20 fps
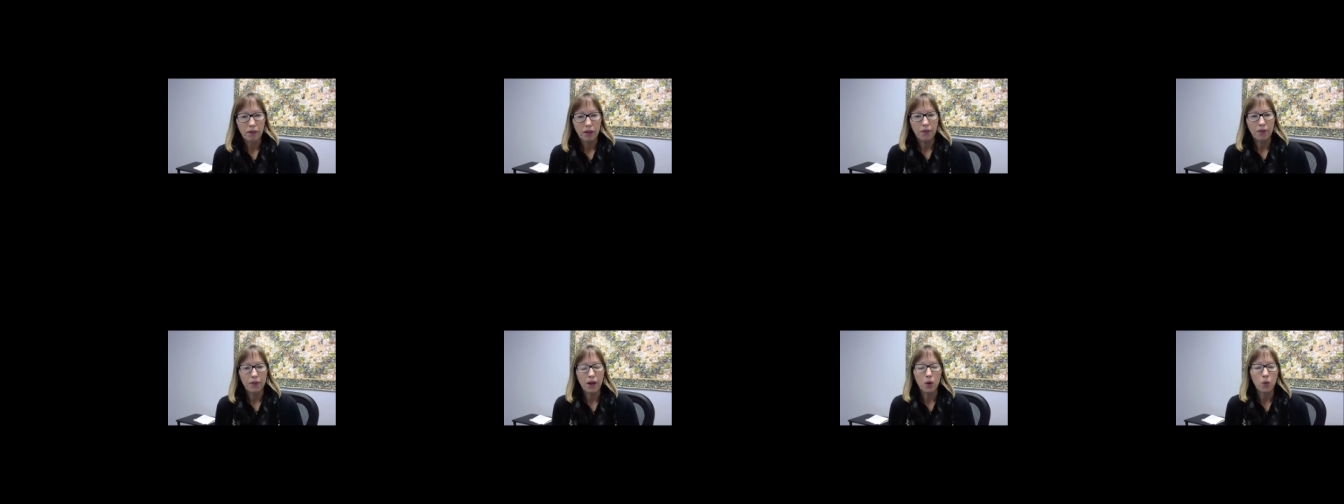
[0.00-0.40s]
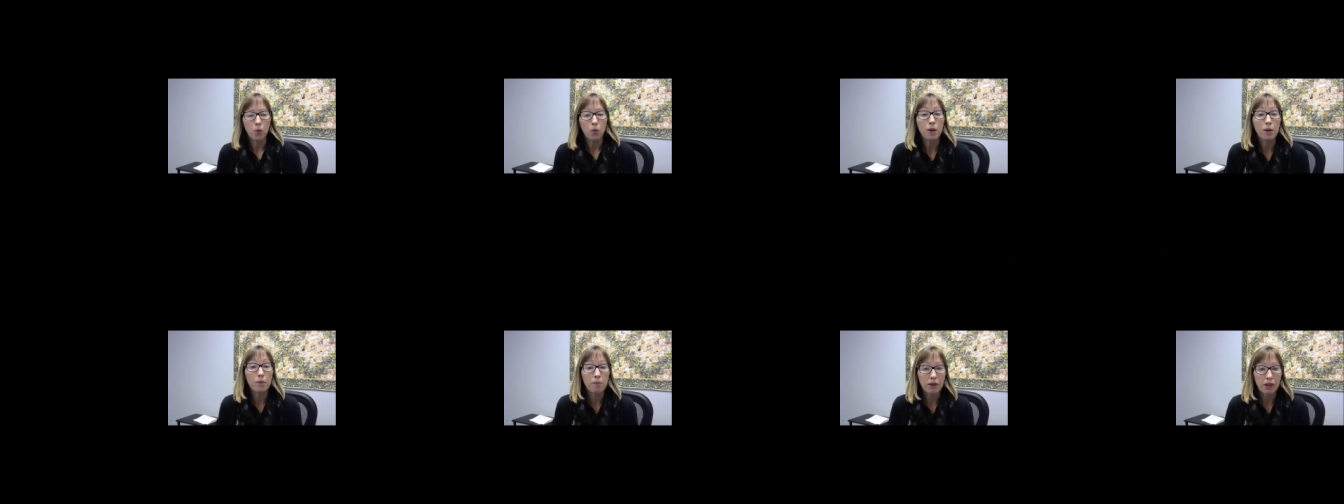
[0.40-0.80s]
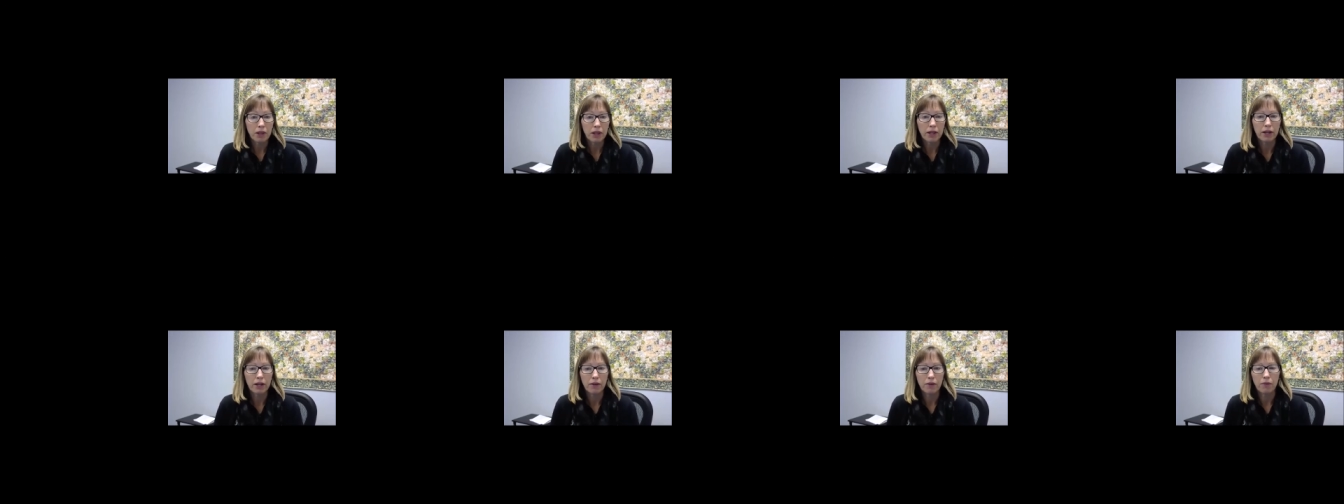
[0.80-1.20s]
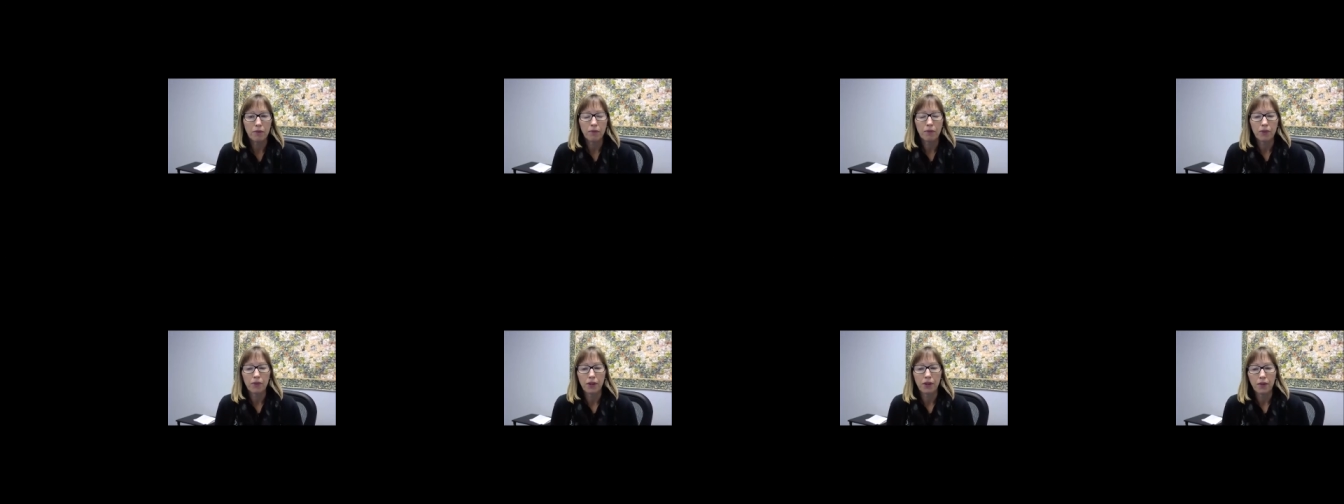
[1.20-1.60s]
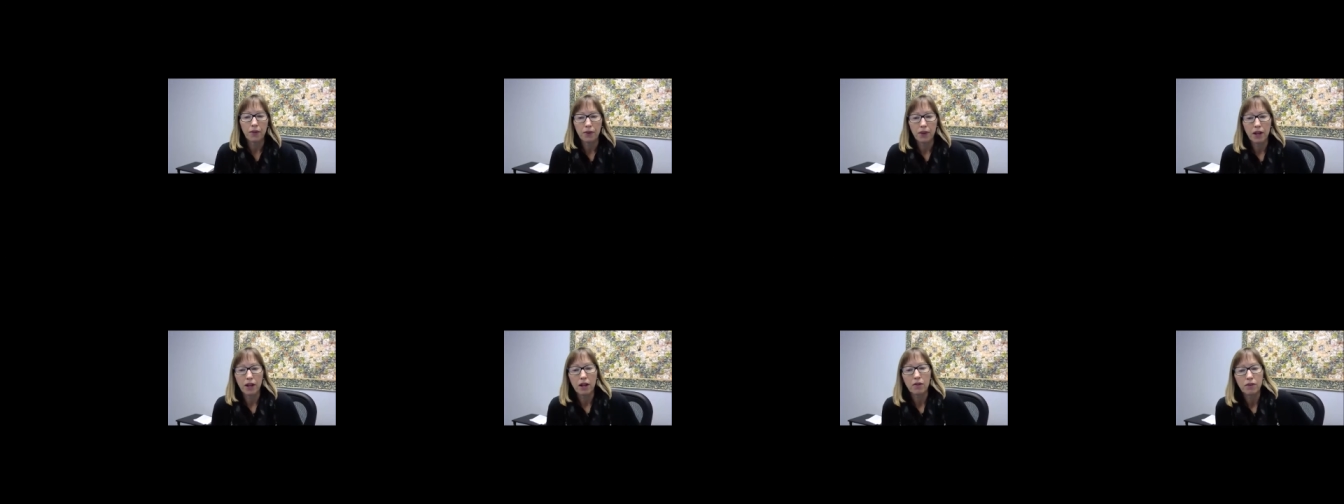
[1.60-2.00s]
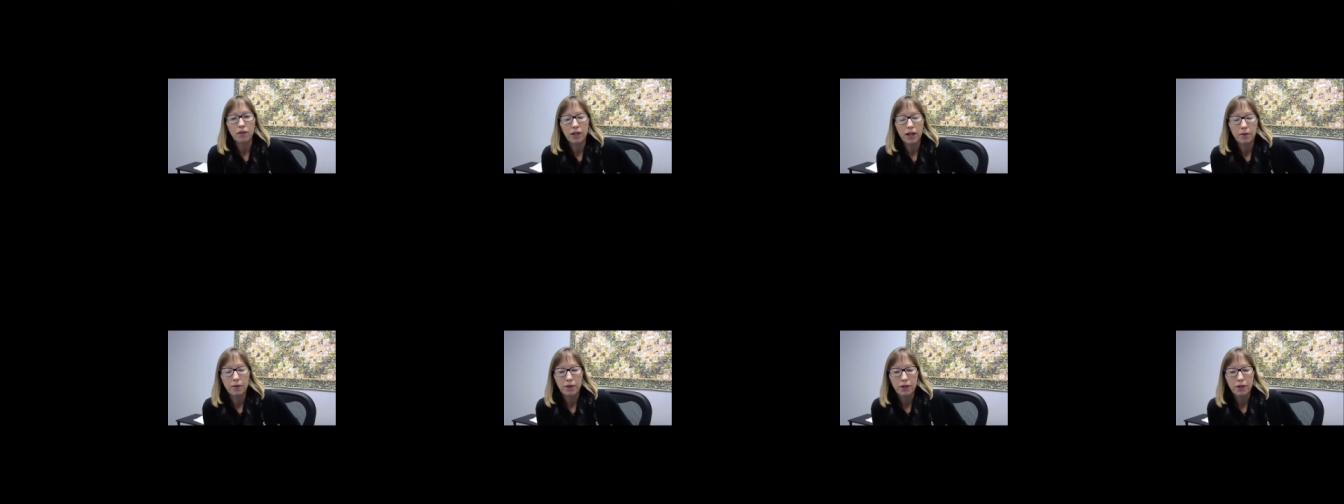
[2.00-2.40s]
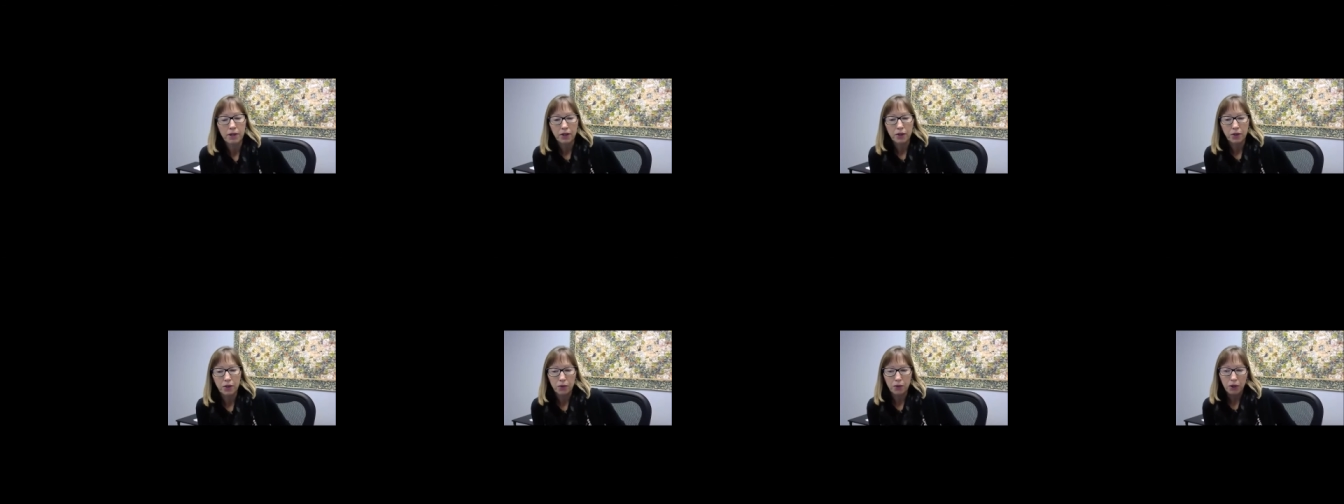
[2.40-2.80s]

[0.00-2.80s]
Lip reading: that we believe that the Alpha Lambda Delta